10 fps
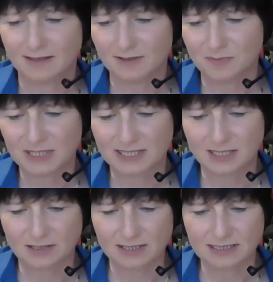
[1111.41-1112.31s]
I know, because
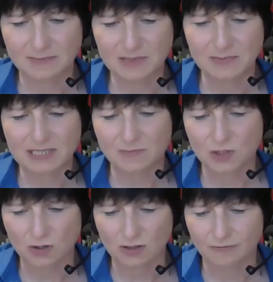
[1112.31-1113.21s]
there seemed to be some
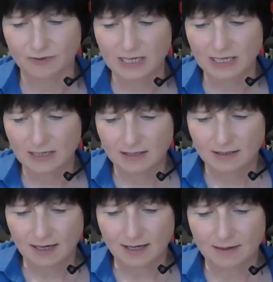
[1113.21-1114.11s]
talk of
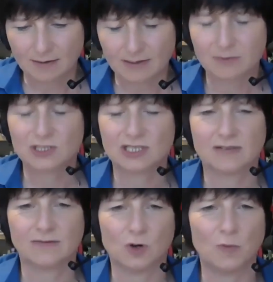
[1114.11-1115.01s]
they would just
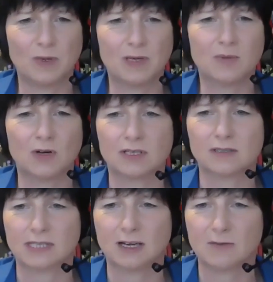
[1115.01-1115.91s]
have an open border
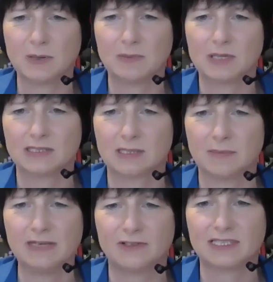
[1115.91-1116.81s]
to allow people to come
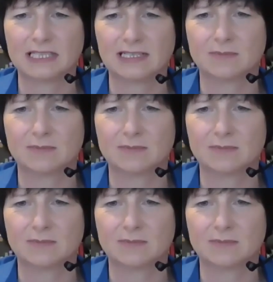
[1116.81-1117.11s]
in for 6